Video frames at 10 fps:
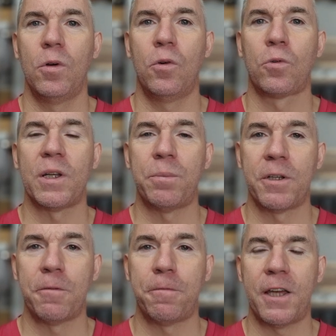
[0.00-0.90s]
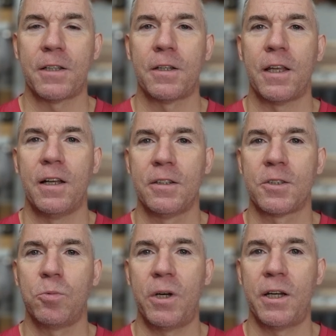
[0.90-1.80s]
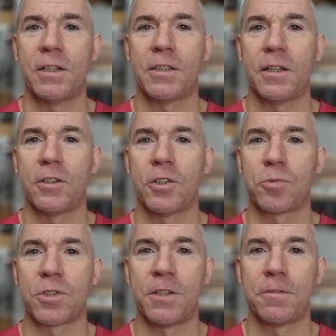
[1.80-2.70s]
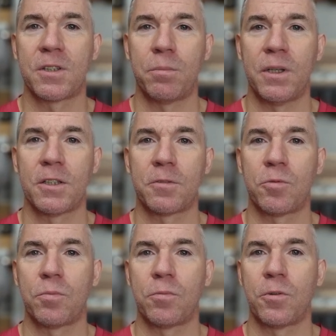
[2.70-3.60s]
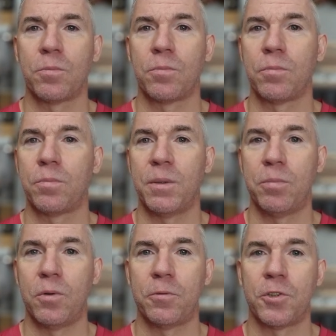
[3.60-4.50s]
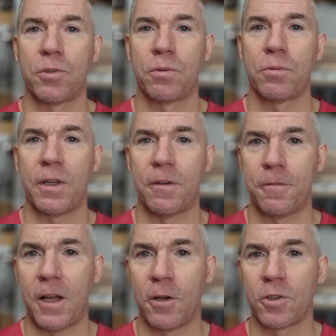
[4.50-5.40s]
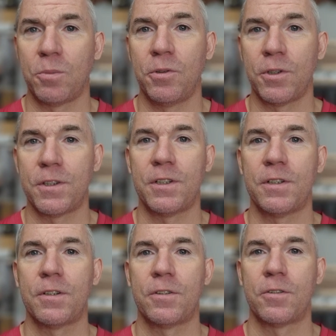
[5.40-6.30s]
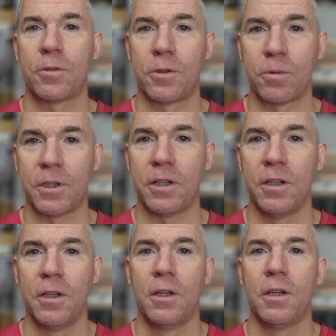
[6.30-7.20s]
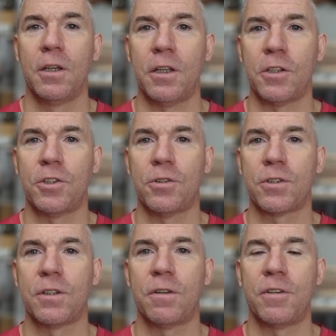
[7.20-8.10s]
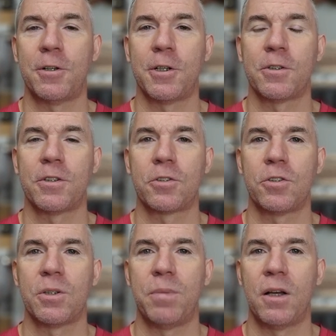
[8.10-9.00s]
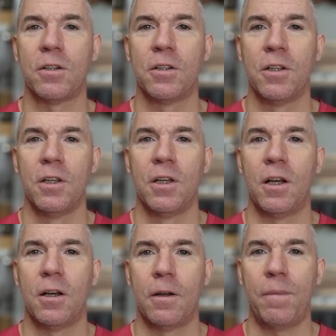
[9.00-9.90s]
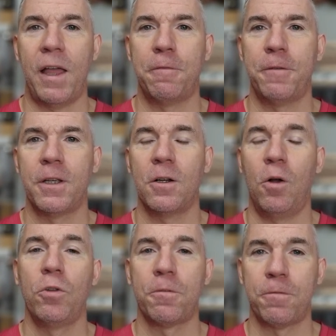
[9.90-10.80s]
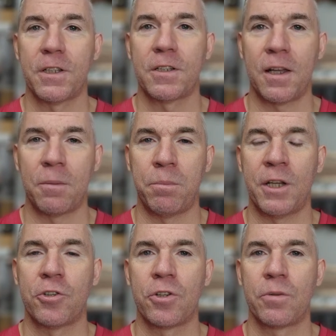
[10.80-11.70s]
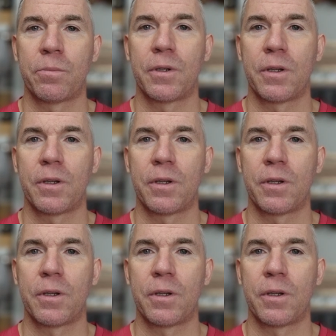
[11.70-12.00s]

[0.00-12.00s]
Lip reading: already been affected health-wise, I just received some mails from people with children who have autoimmune diseases or already issues, and they're very concerned about it. I think all the things that I mentioned